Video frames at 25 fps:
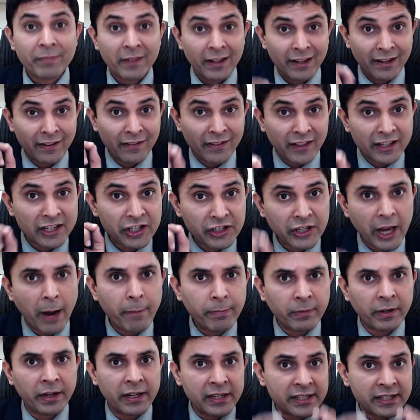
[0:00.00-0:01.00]
In this
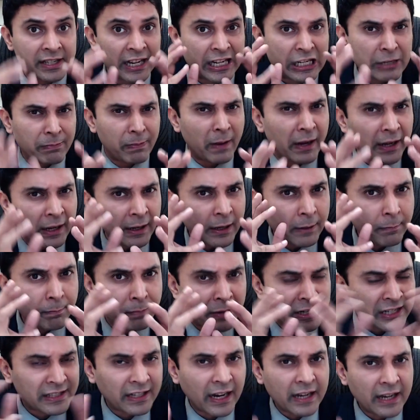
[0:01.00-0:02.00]
chapter, it is explained in
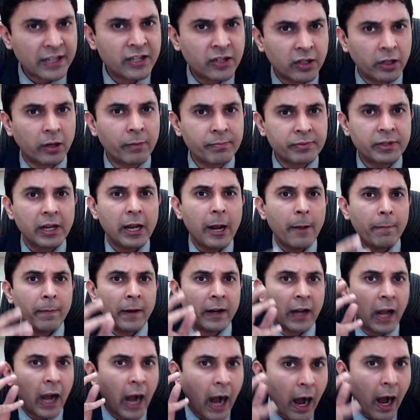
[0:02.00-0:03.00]
precise terms that
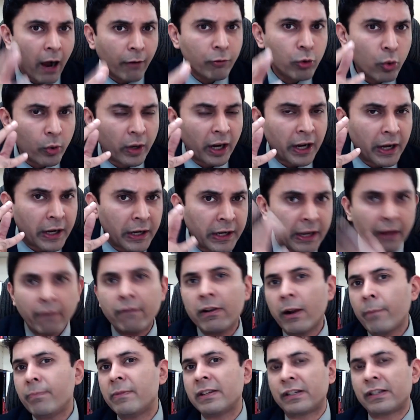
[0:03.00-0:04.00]
how you can
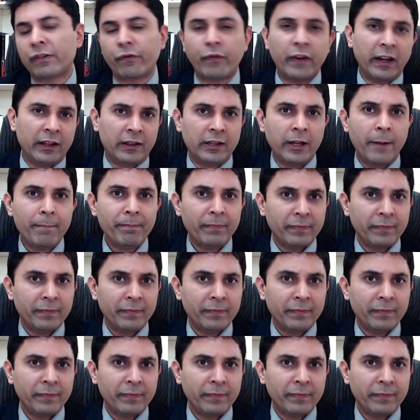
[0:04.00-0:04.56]
develop this faith.